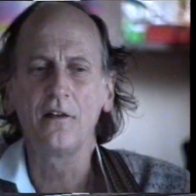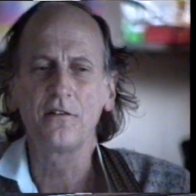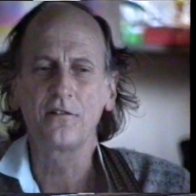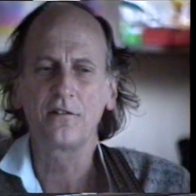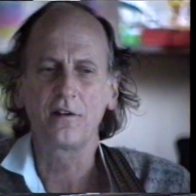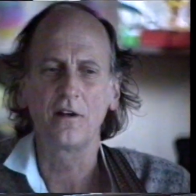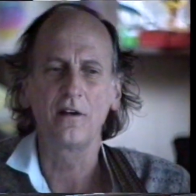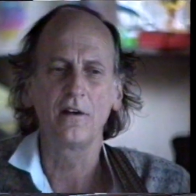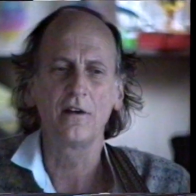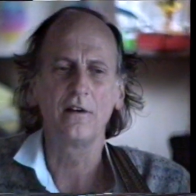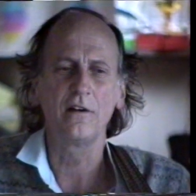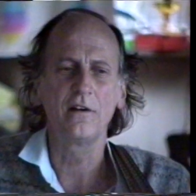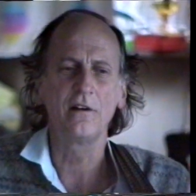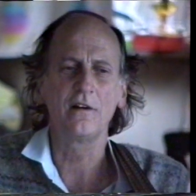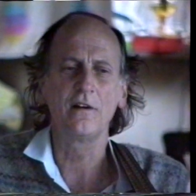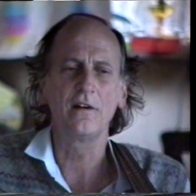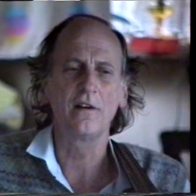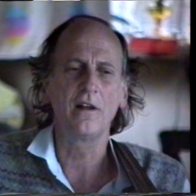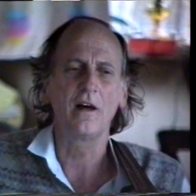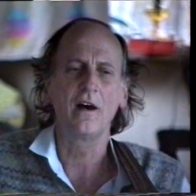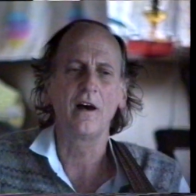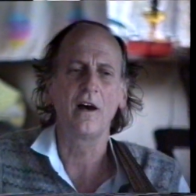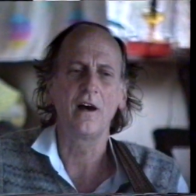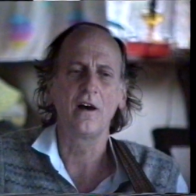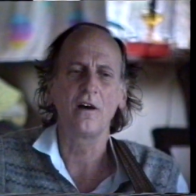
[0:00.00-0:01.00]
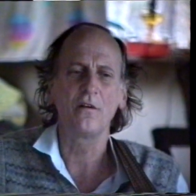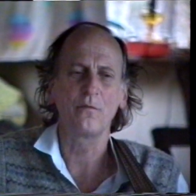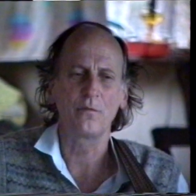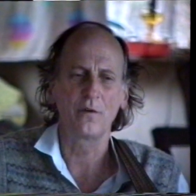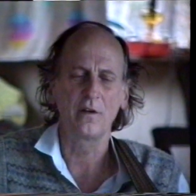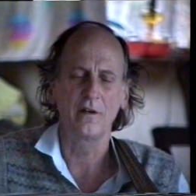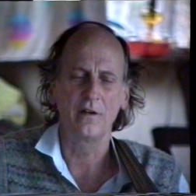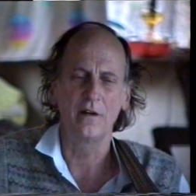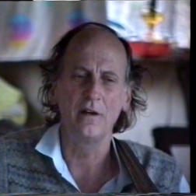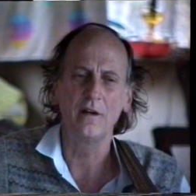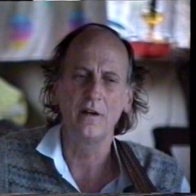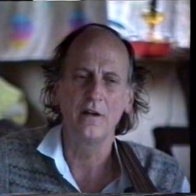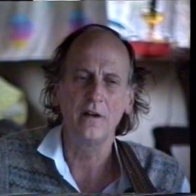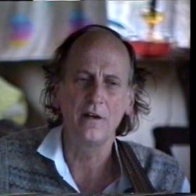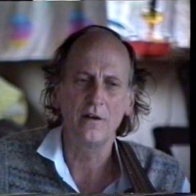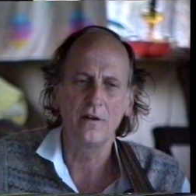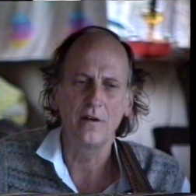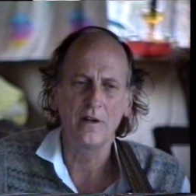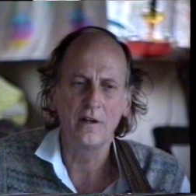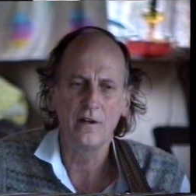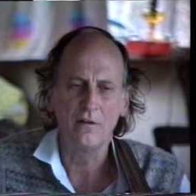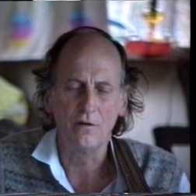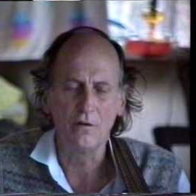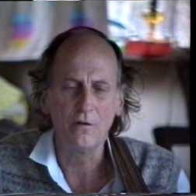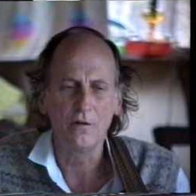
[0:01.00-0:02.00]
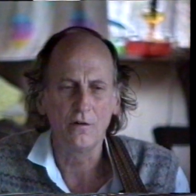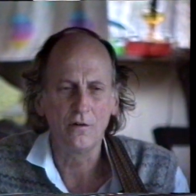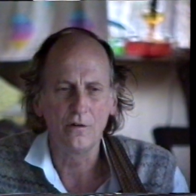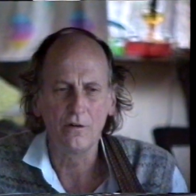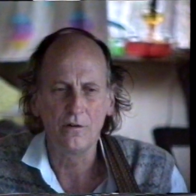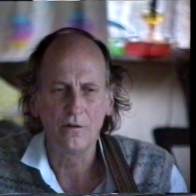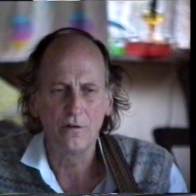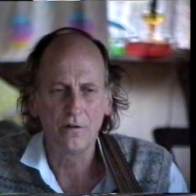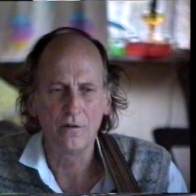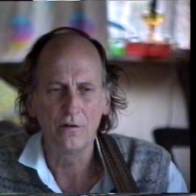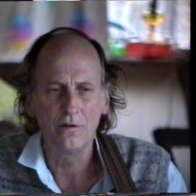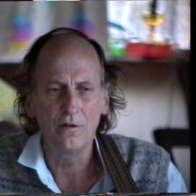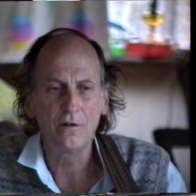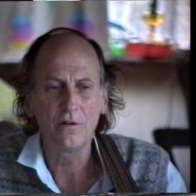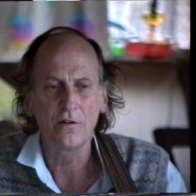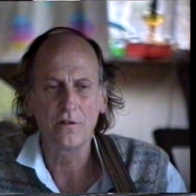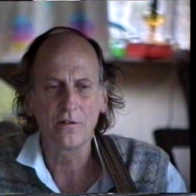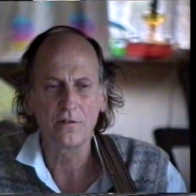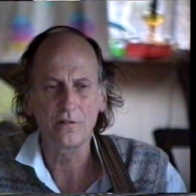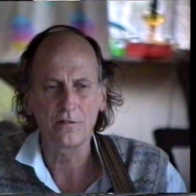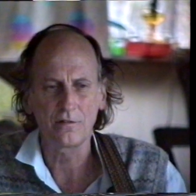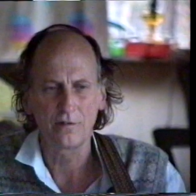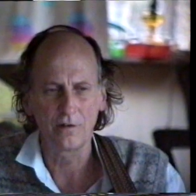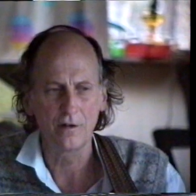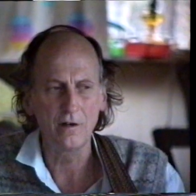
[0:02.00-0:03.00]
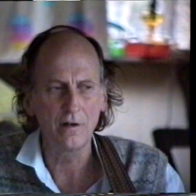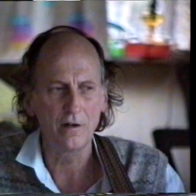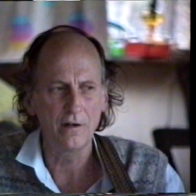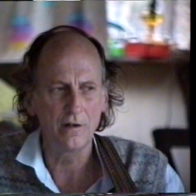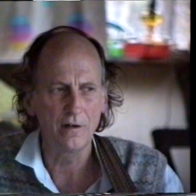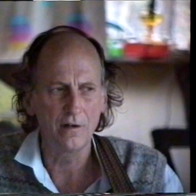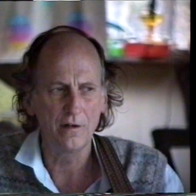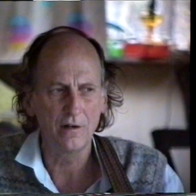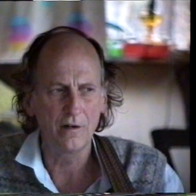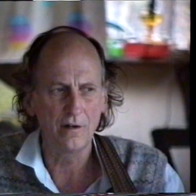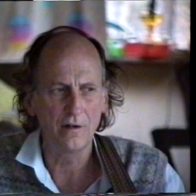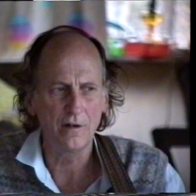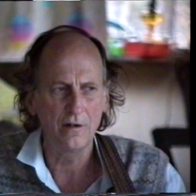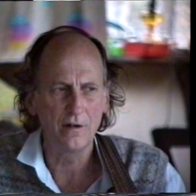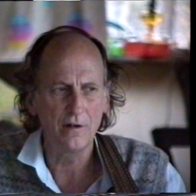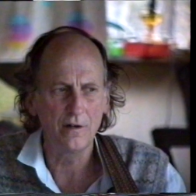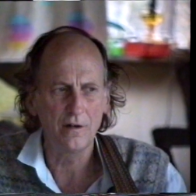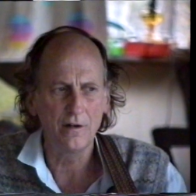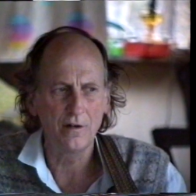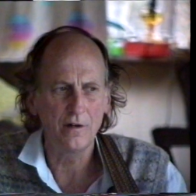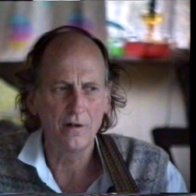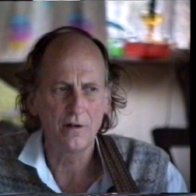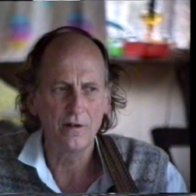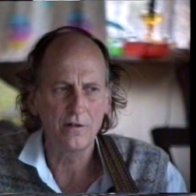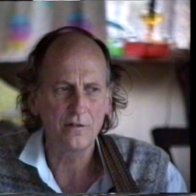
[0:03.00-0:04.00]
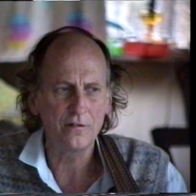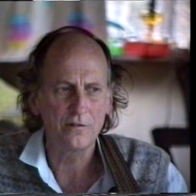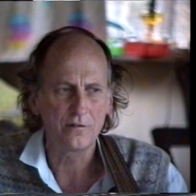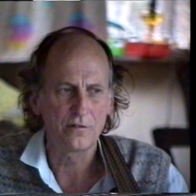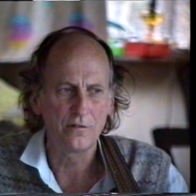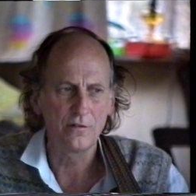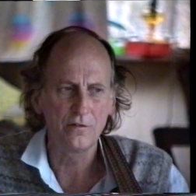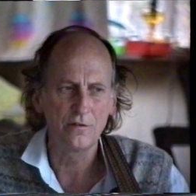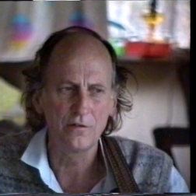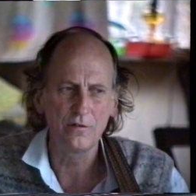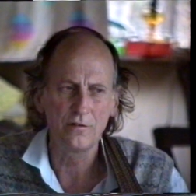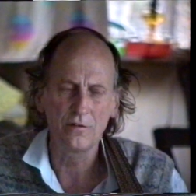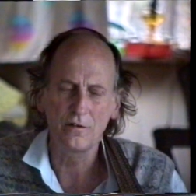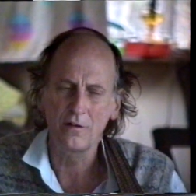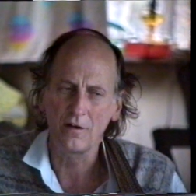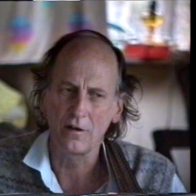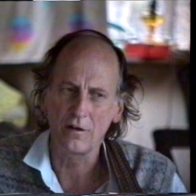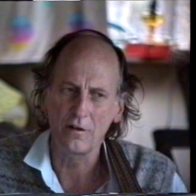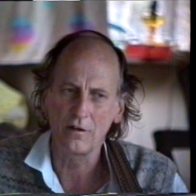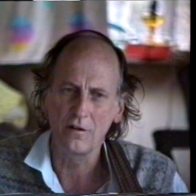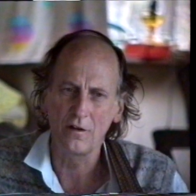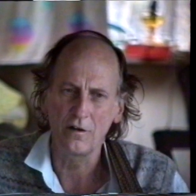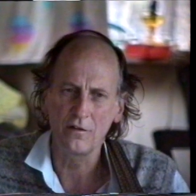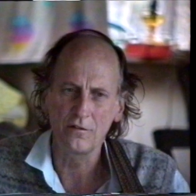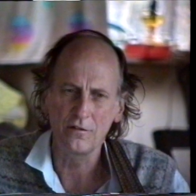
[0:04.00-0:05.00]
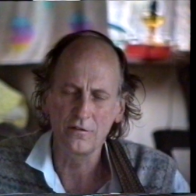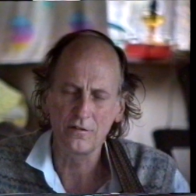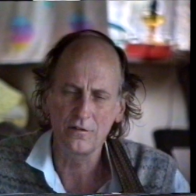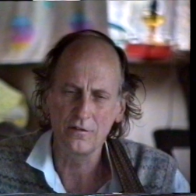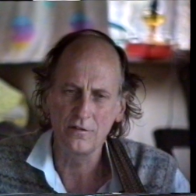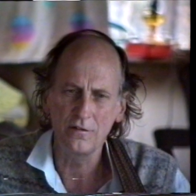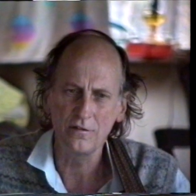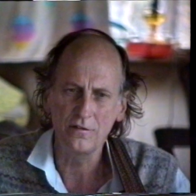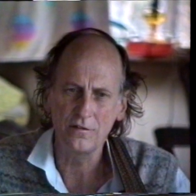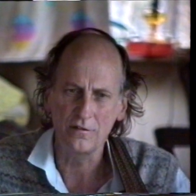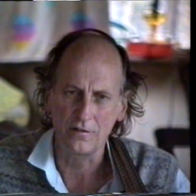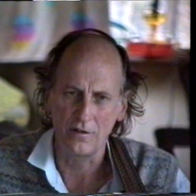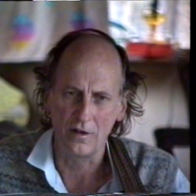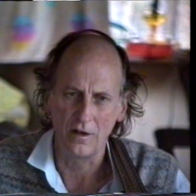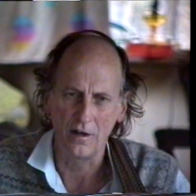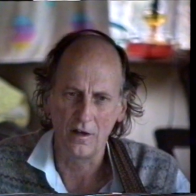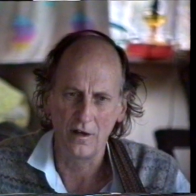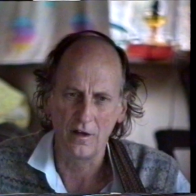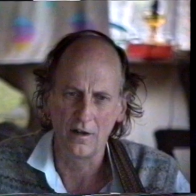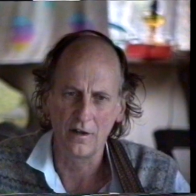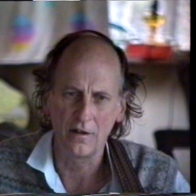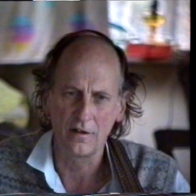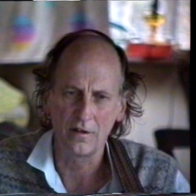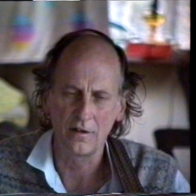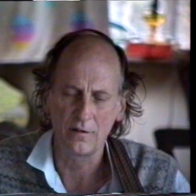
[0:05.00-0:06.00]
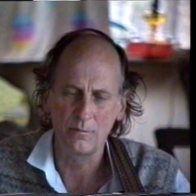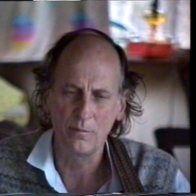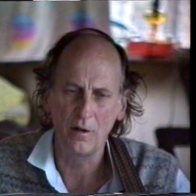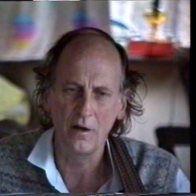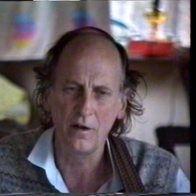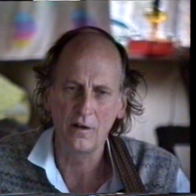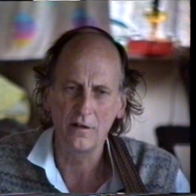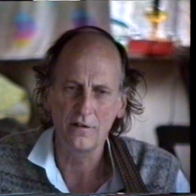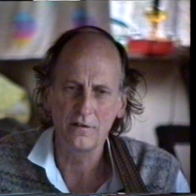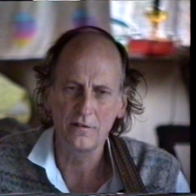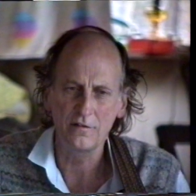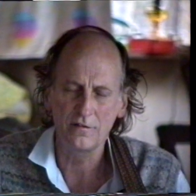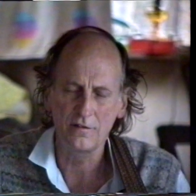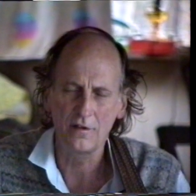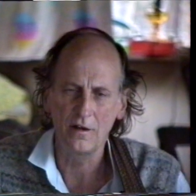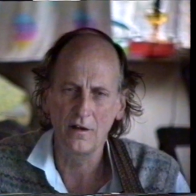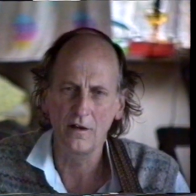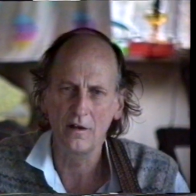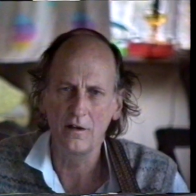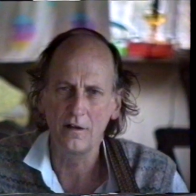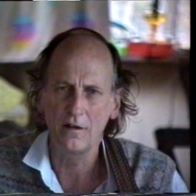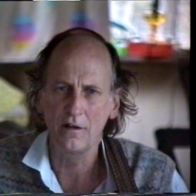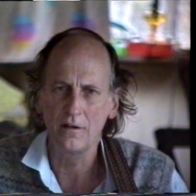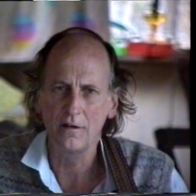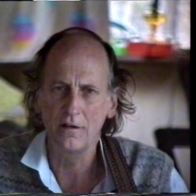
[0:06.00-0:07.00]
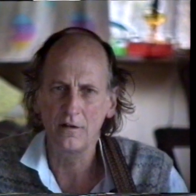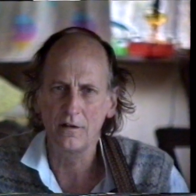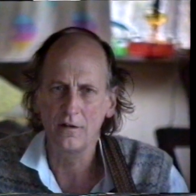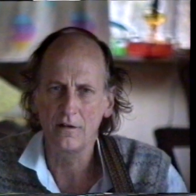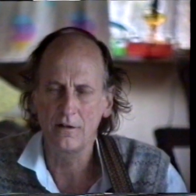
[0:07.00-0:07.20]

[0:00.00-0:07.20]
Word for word: till our weary horses drew closer side by side.